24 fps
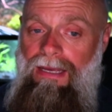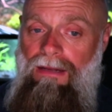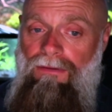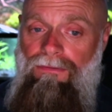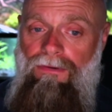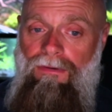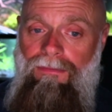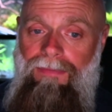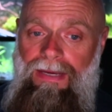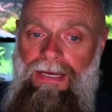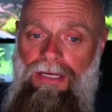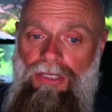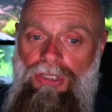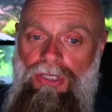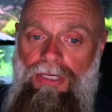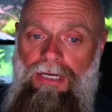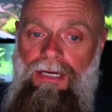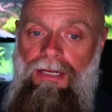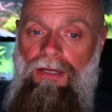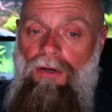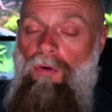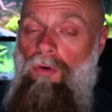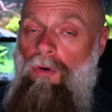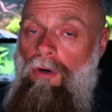information
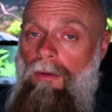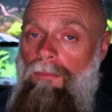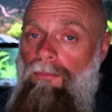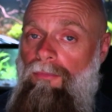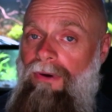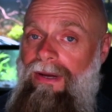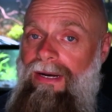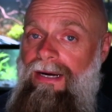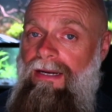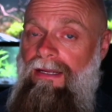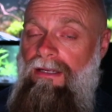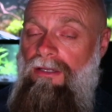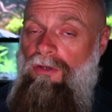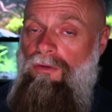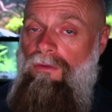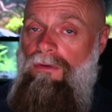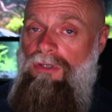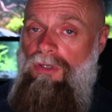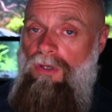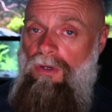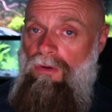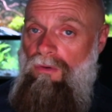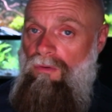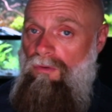and incorporate it into
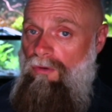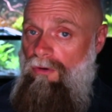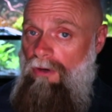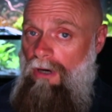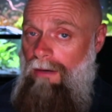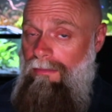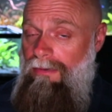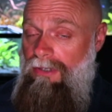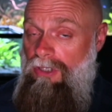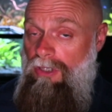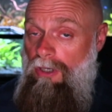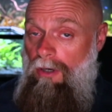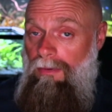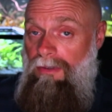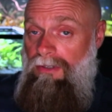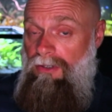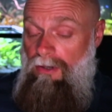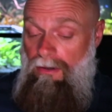its own chromosome.